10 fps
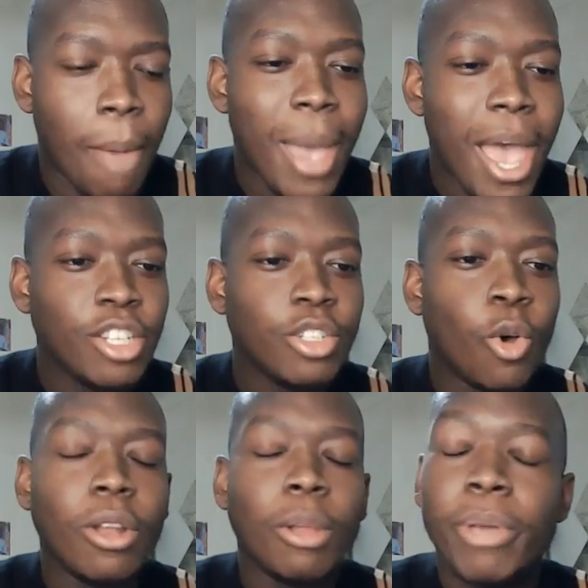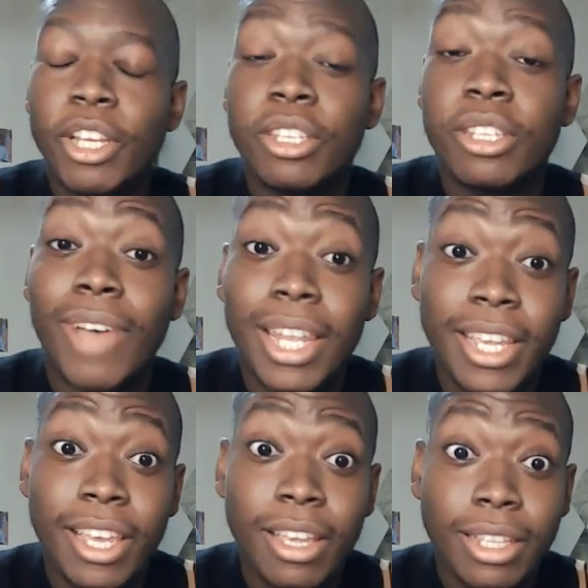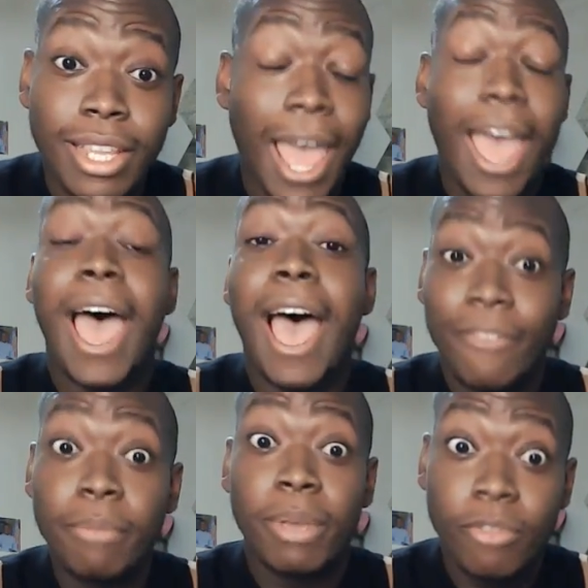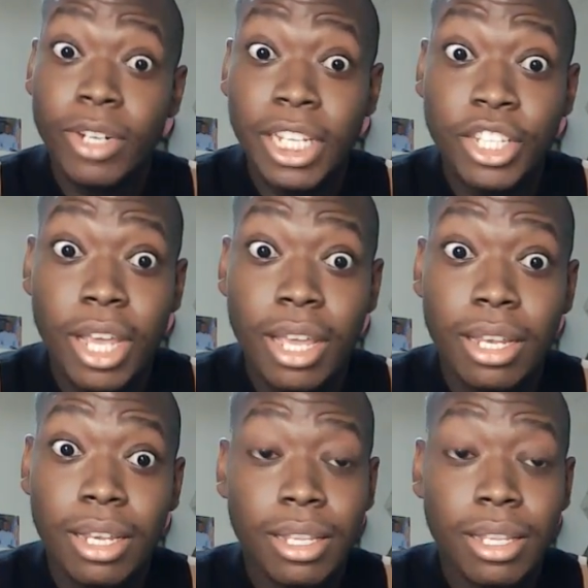Imagine all the pictures of Aaliyah that haven't been released yet.